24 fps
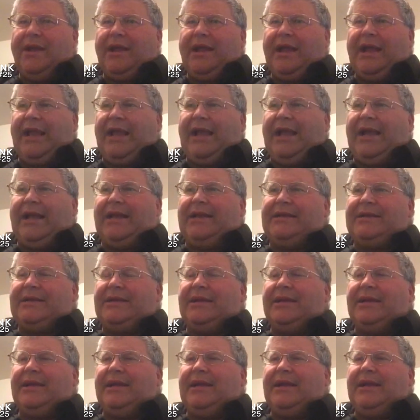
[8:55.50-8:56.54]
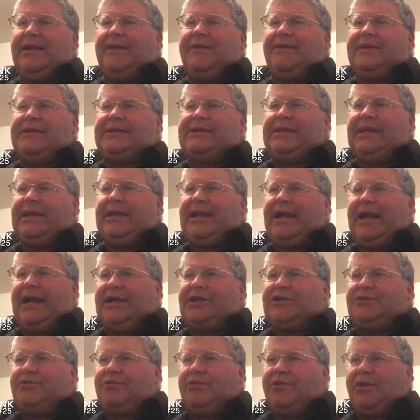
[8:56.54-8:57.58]
and the C
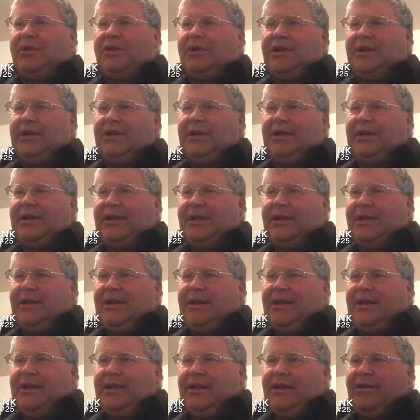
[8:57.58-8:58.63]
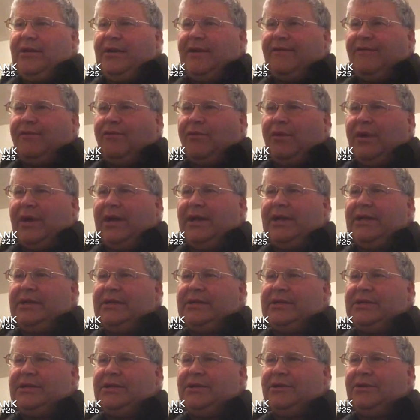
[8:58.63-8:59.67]
natural, you have 1,
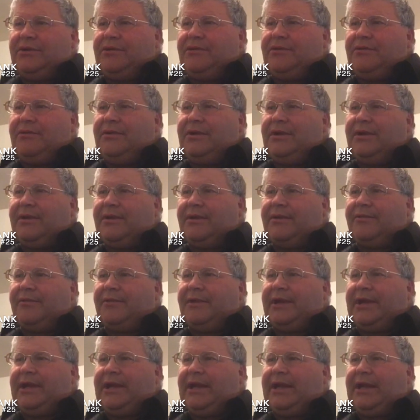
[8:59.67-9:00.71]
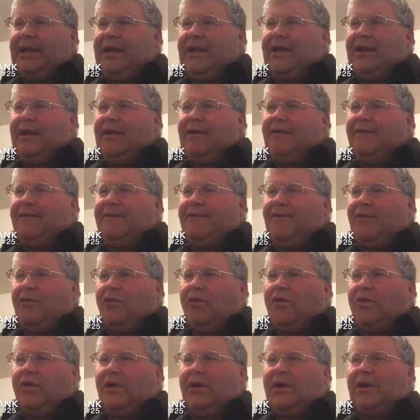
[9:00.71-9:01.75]
2, 3,
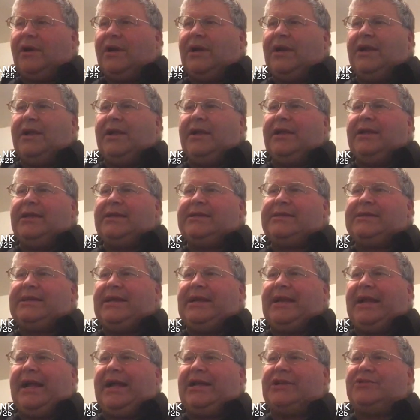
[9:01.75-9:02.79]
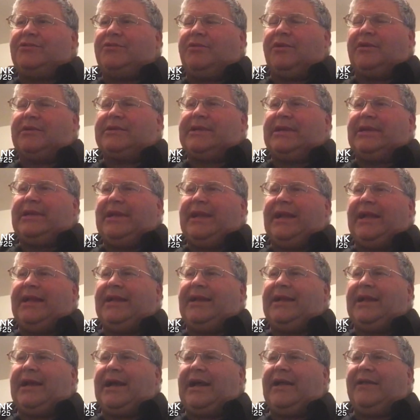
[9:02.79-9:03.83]
4 C naturals, and then
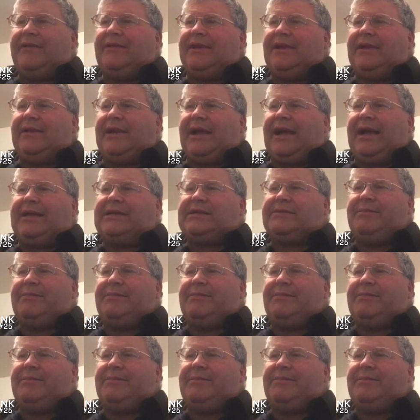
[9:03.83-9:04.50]
on the last